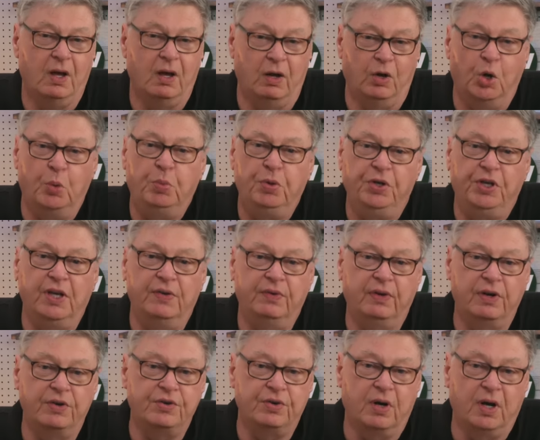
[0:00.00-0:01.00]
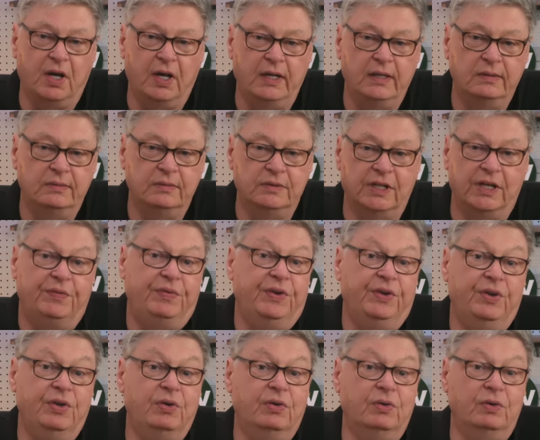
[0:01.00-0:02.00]
I hope you give it a try, and if you
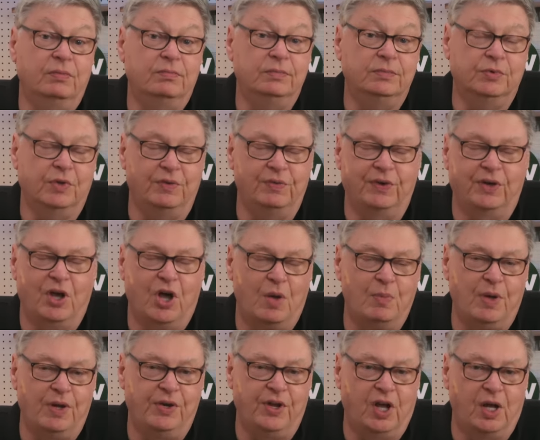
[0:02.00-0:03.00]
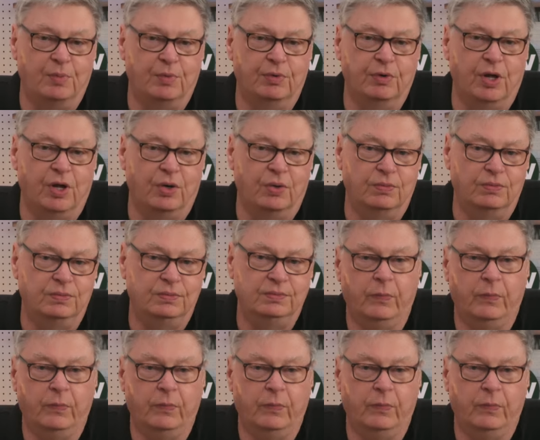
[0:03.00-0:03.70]
do, leave a comment down below.